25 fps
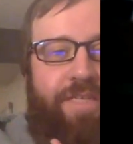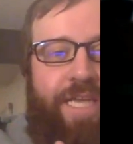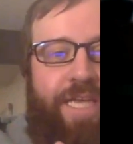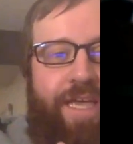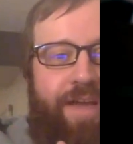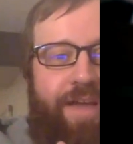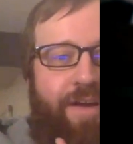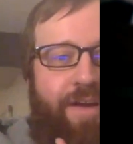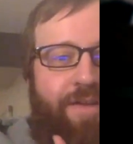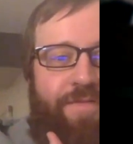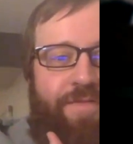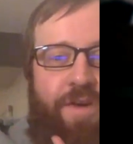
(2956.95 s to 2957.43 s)

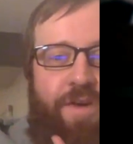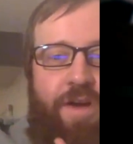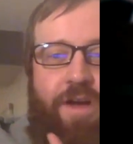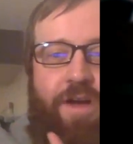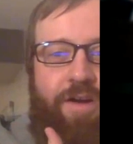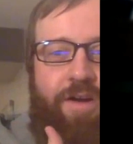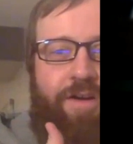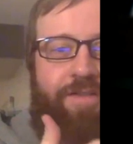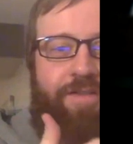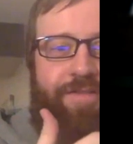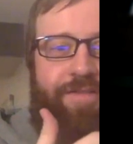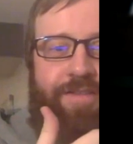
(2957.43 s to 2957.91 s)
Okay, our
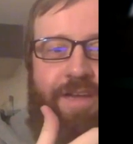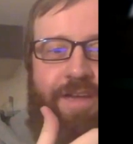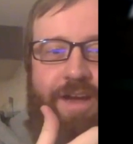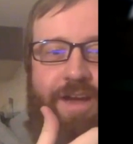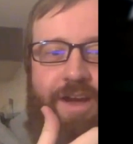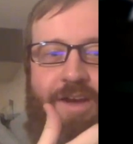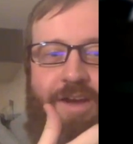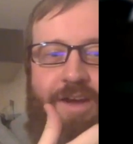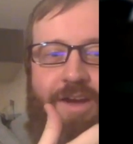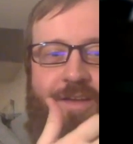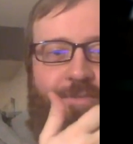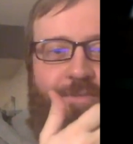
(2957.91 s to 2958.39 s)
our
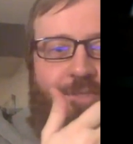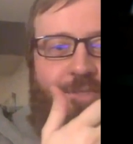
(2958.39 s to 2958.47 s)
audio